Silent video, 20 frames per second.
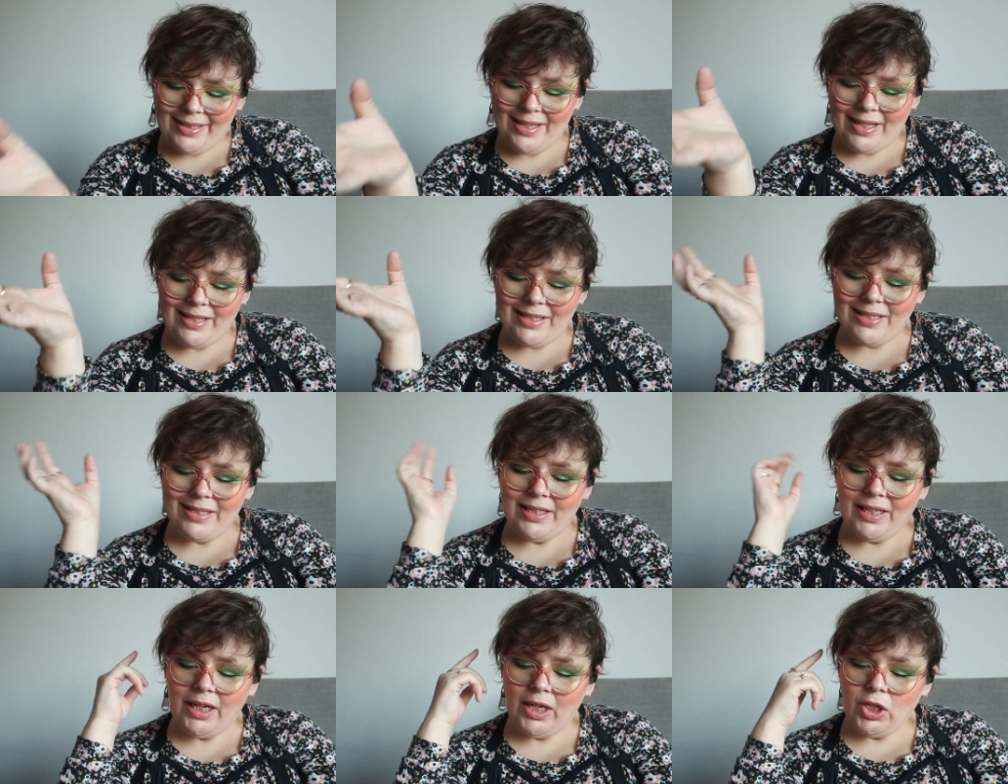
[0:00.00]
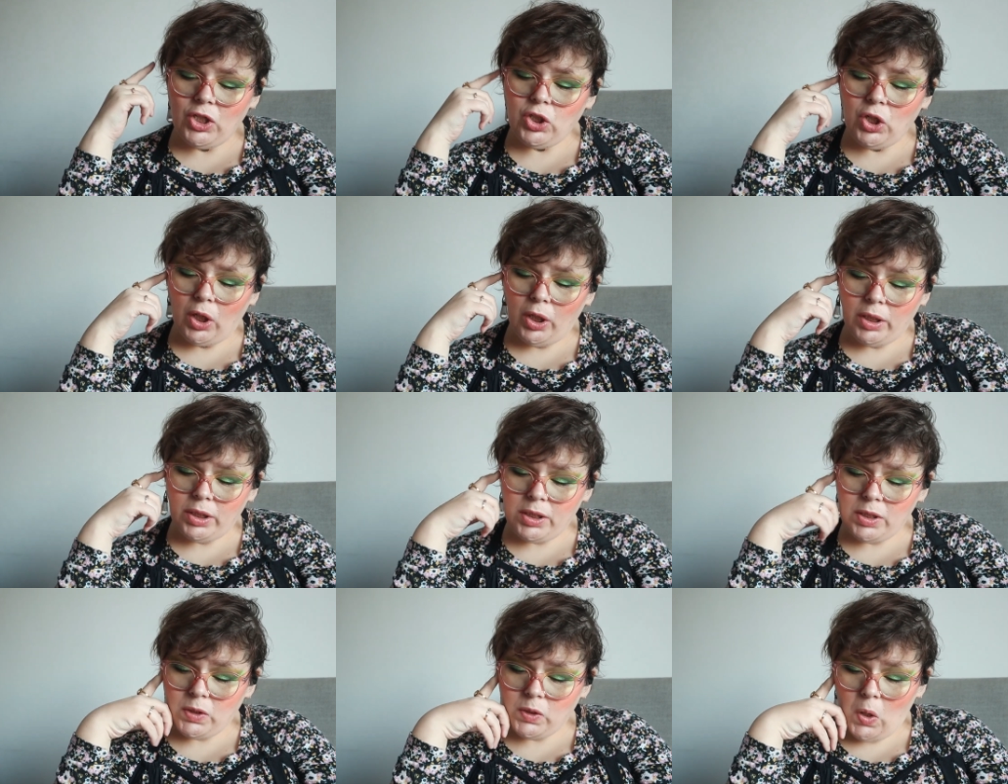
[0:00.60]
It's the Dark
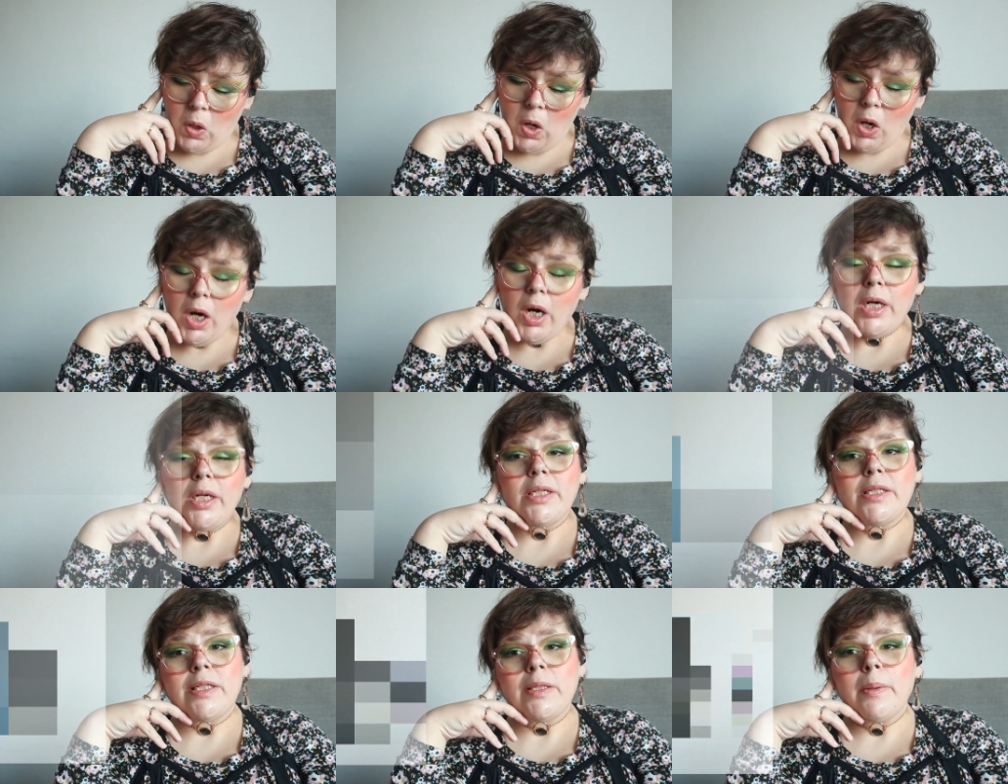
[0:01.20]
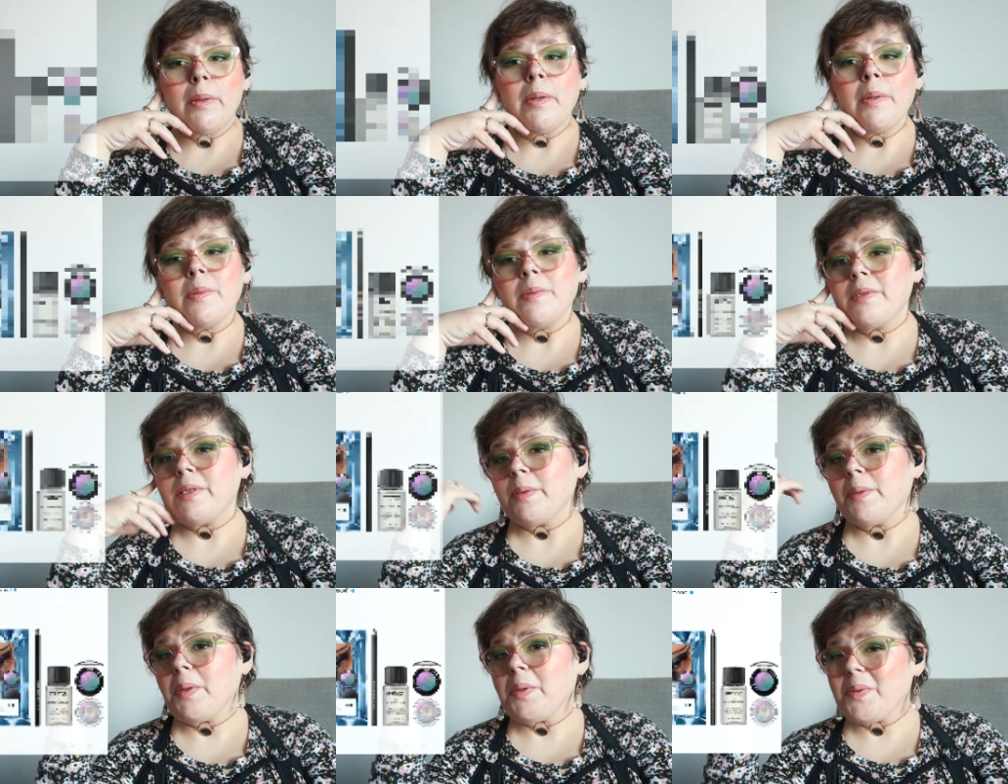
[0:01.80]
Star zero
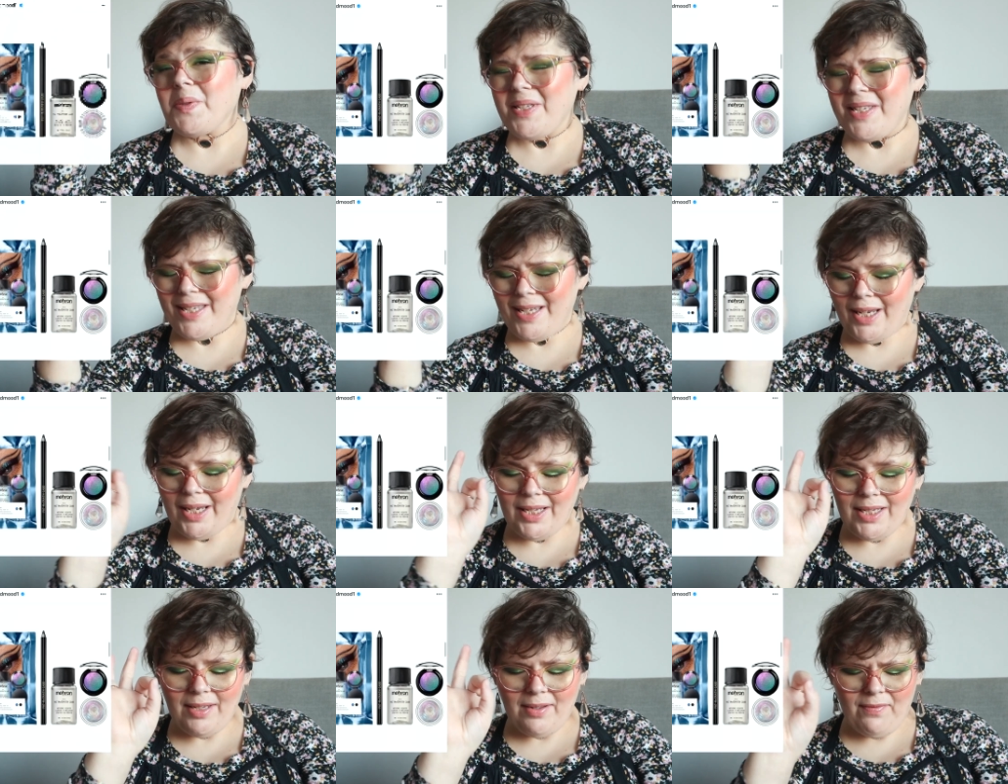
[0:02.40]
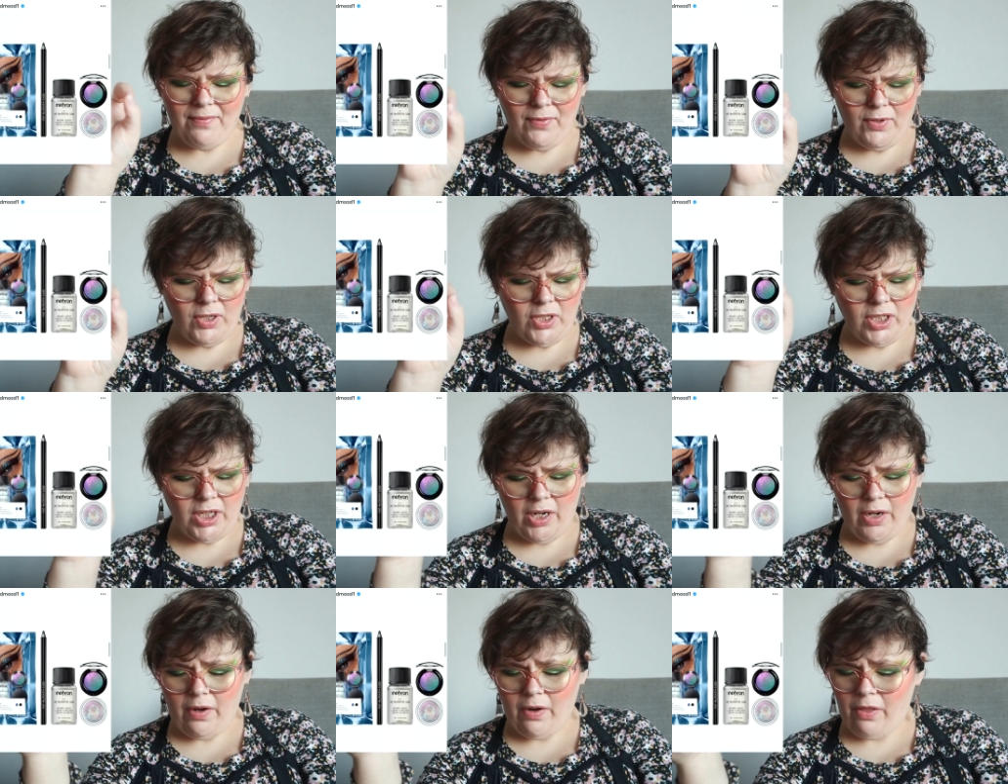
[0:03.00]
zero six
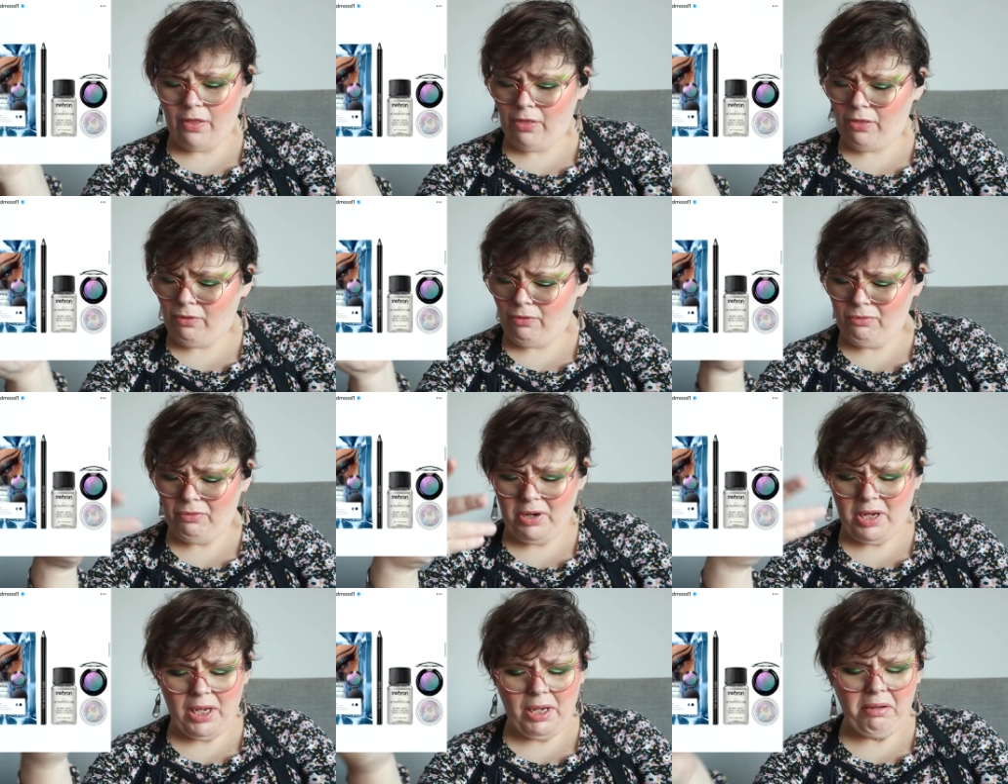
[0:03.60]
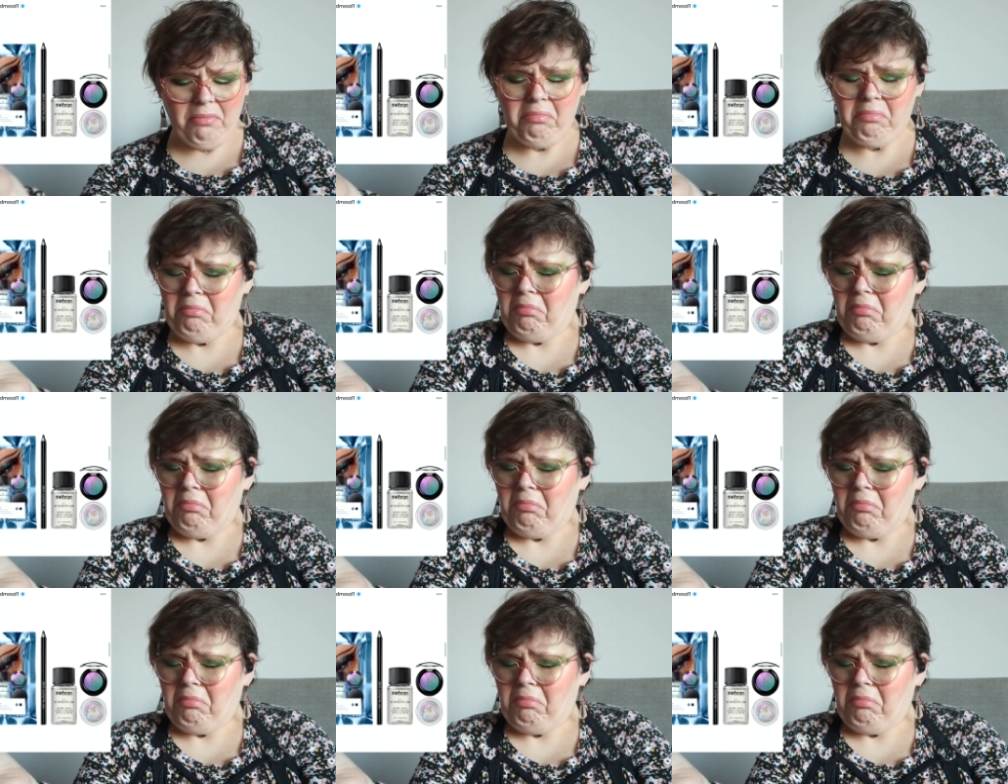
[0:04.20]
version three.